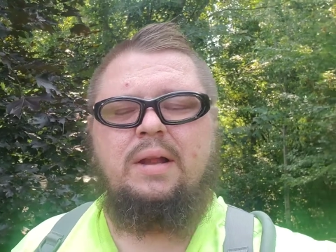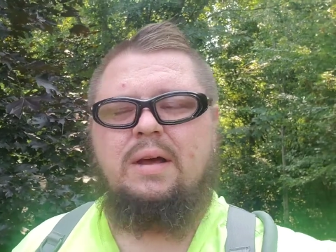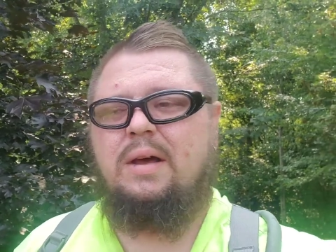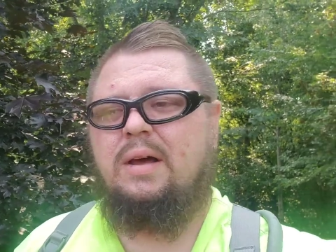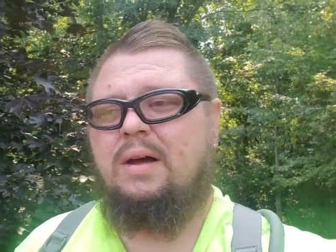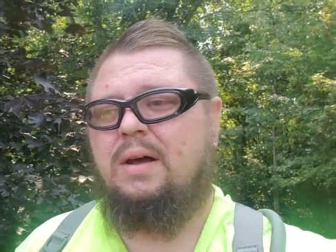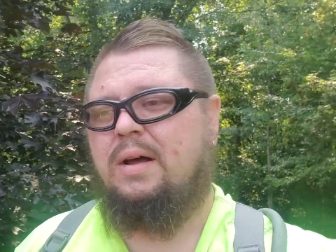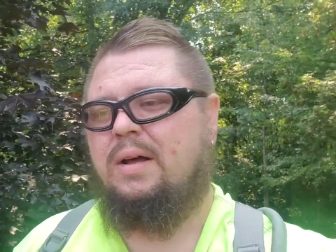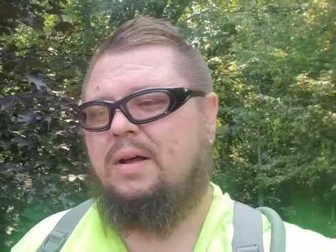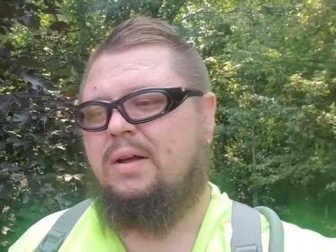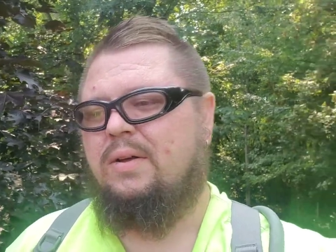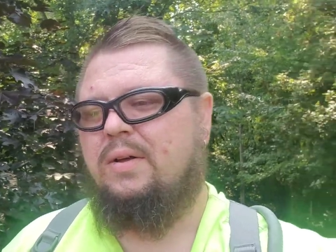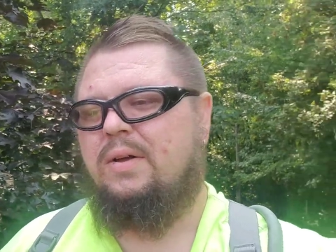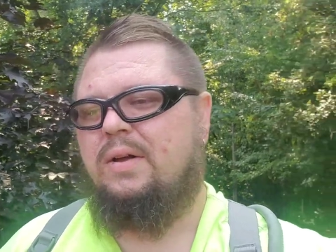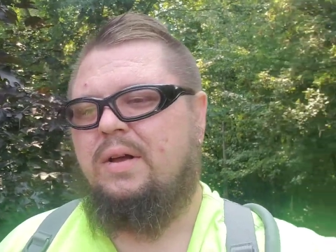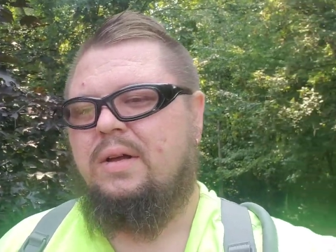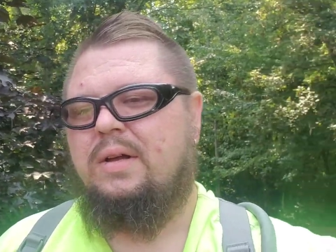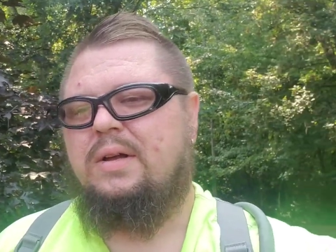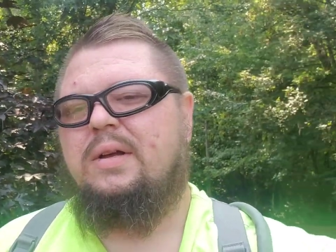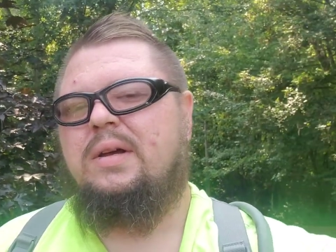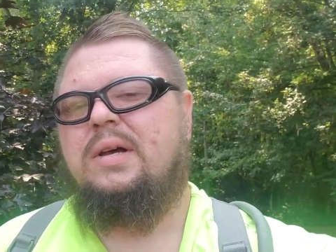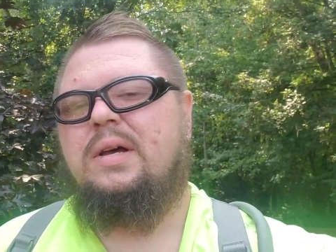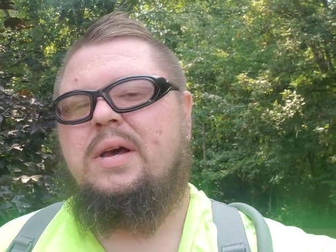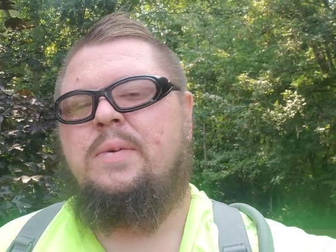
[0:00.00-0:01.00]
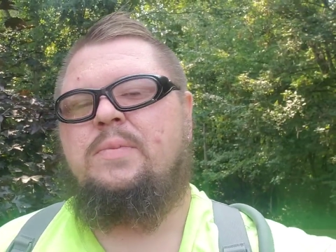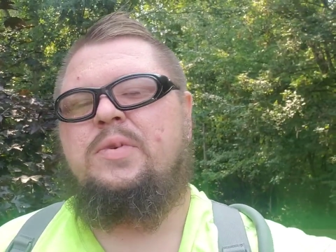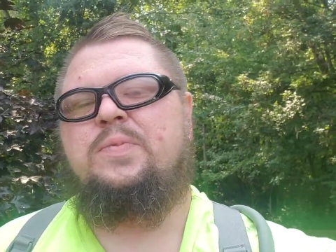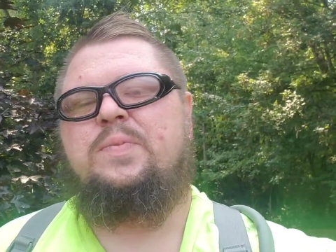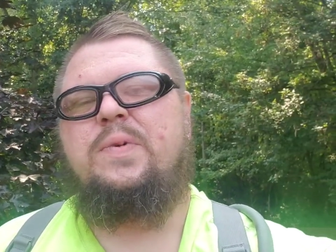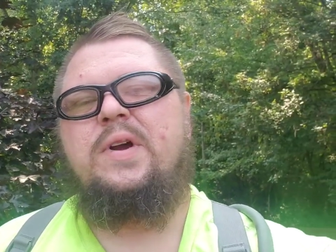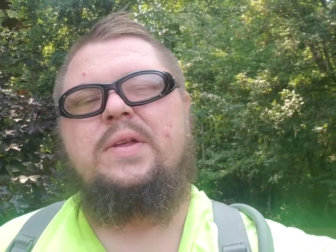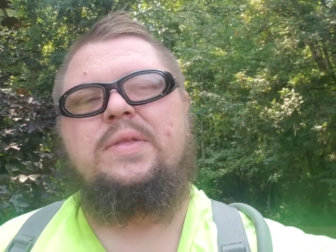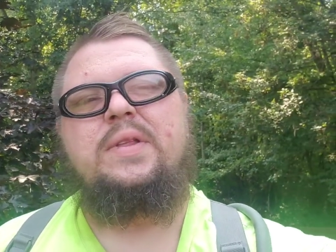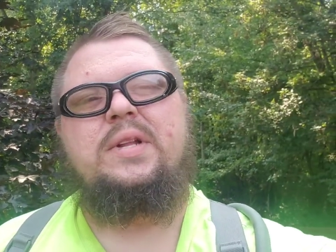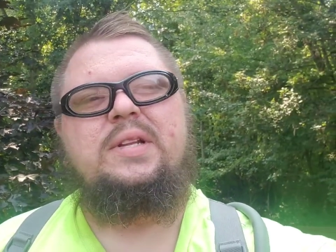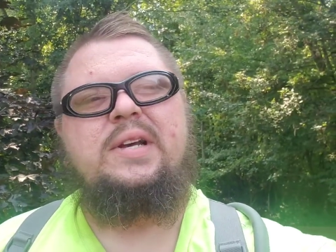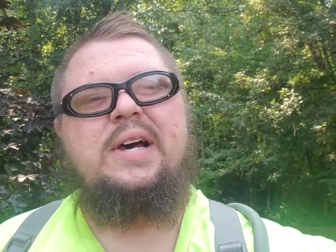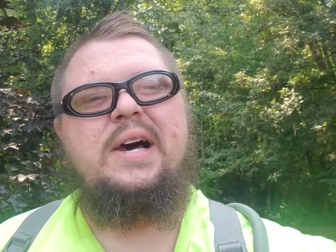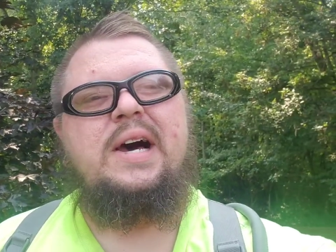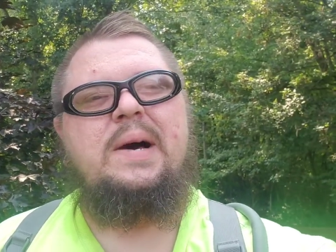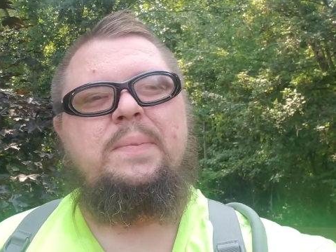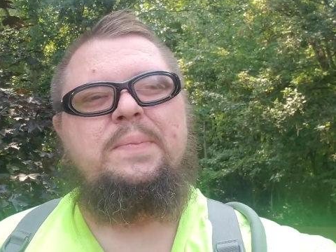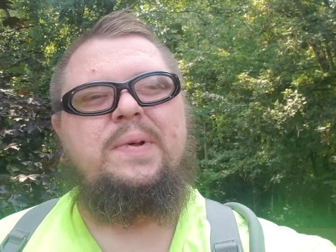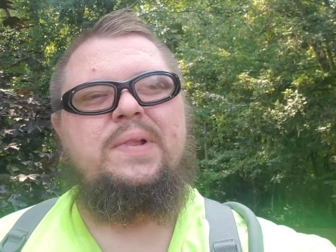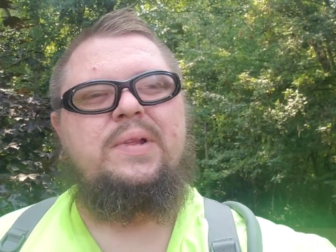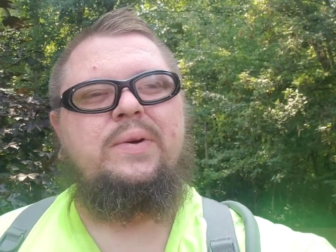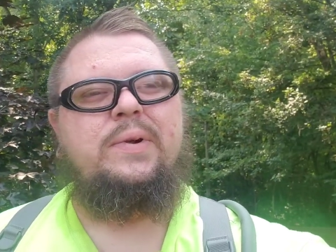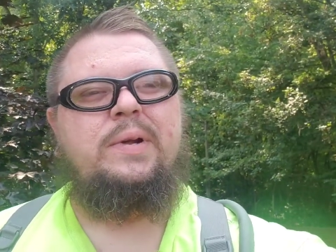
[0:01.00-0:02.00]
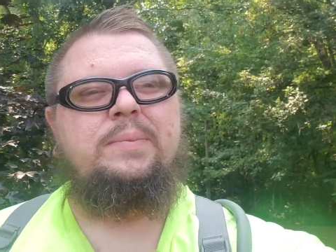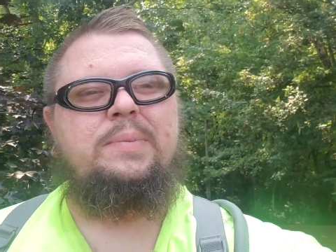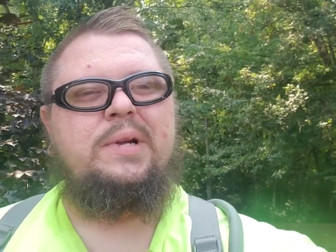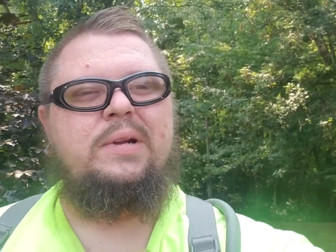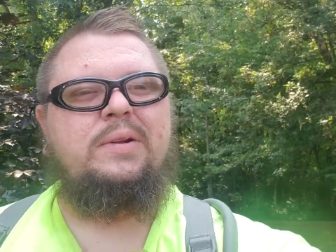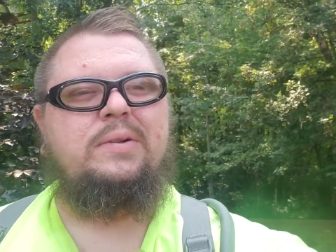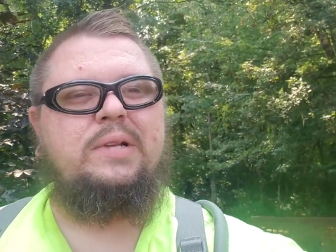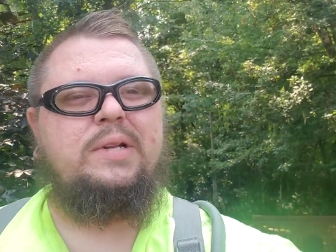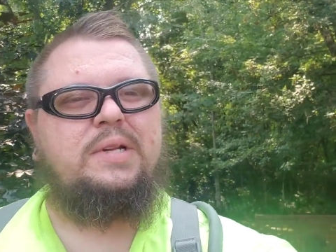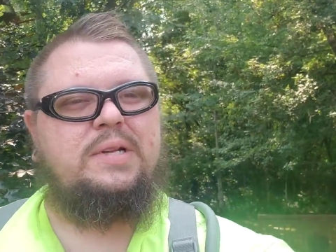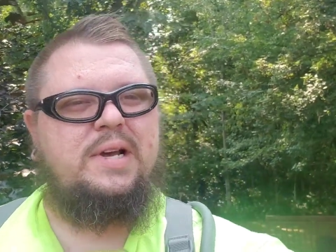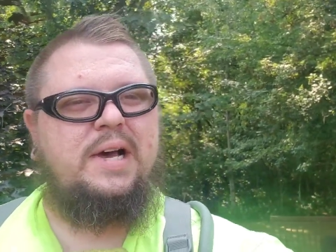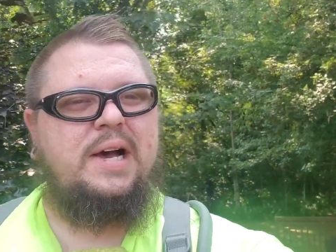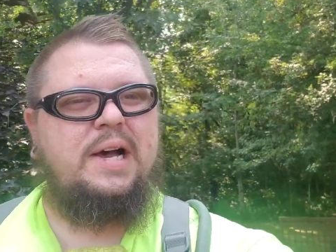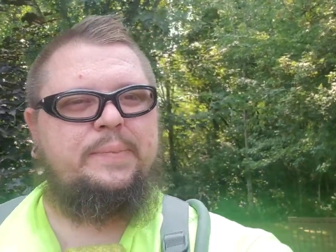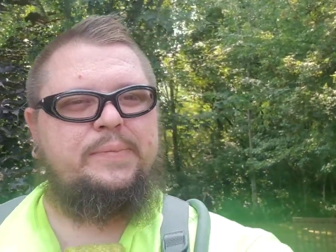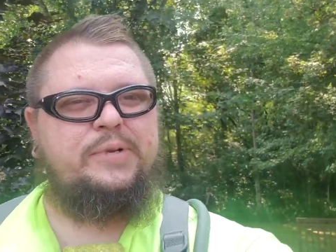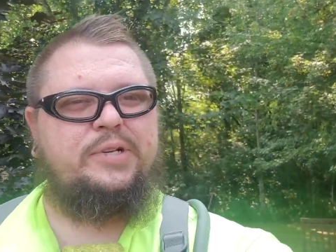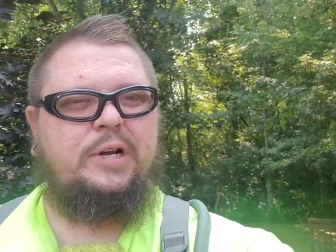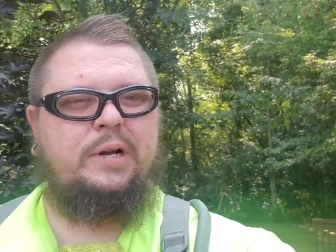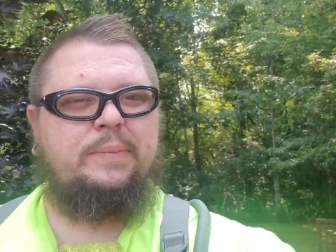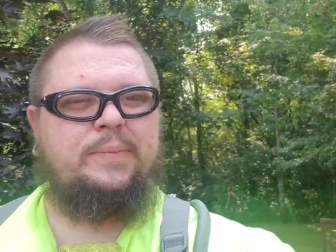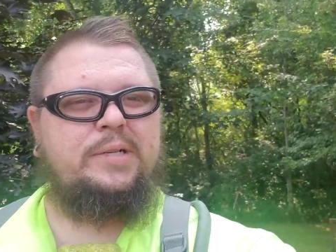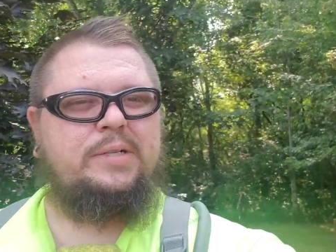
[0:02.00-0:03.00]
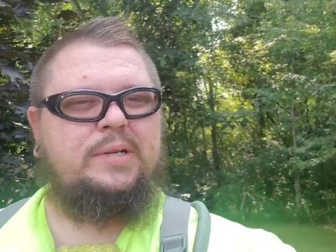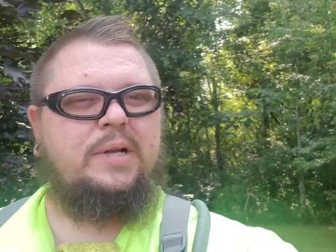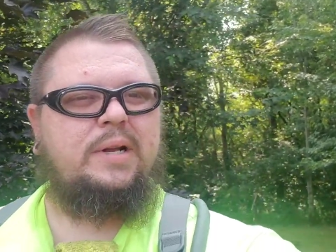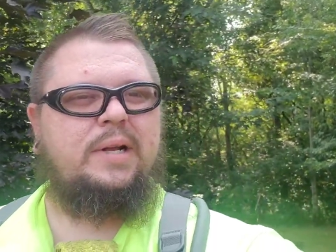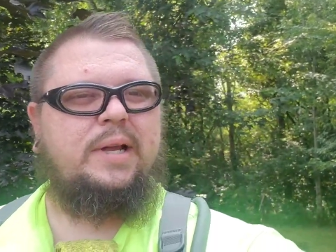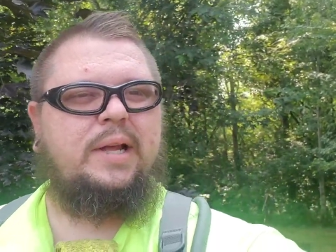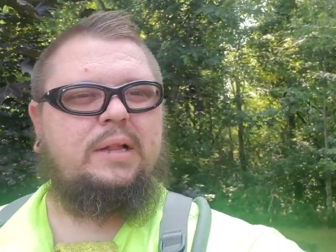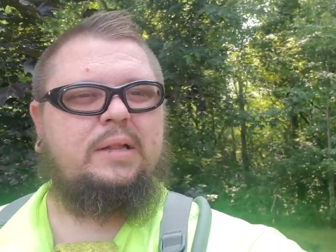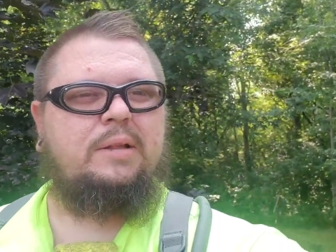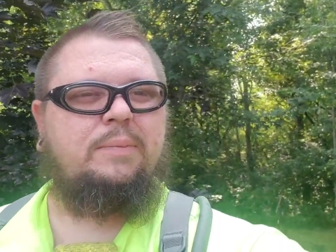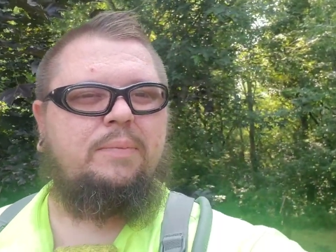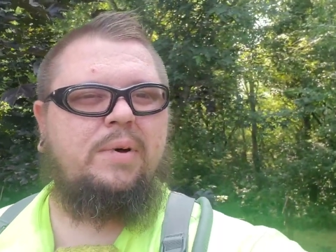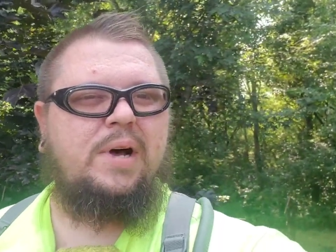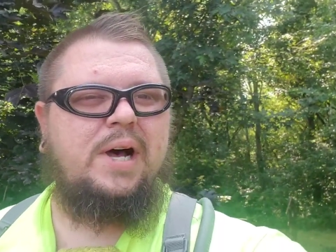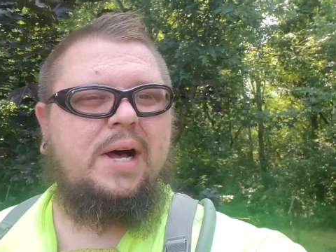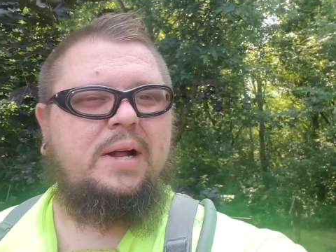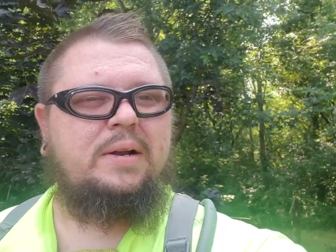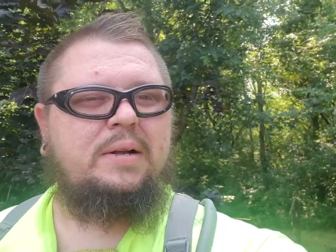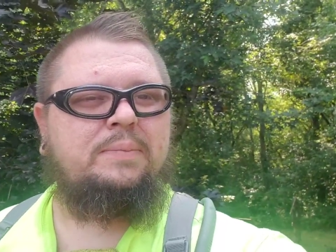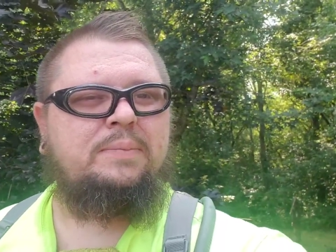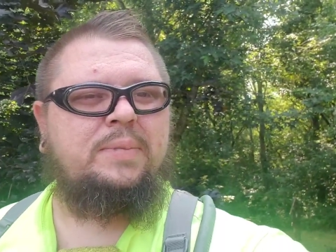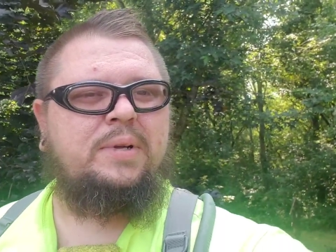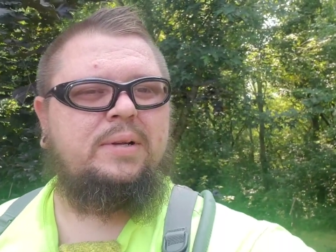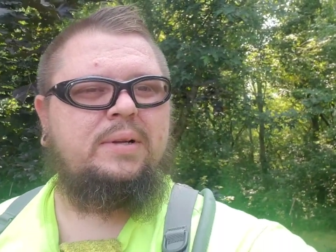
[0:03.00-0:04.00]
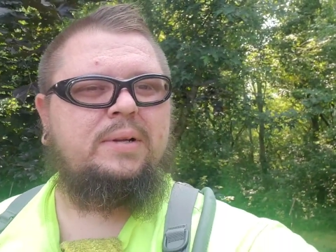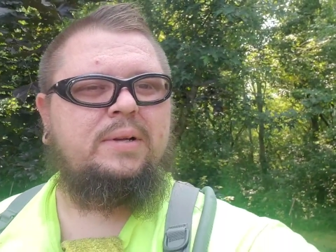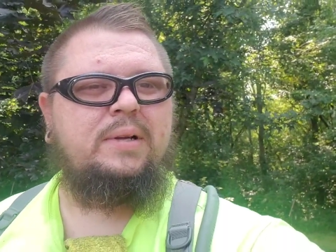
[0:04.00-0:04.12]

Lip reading: I'm spraying the top, and then when I'm done with the top, Jeremy's gonna get the bottom.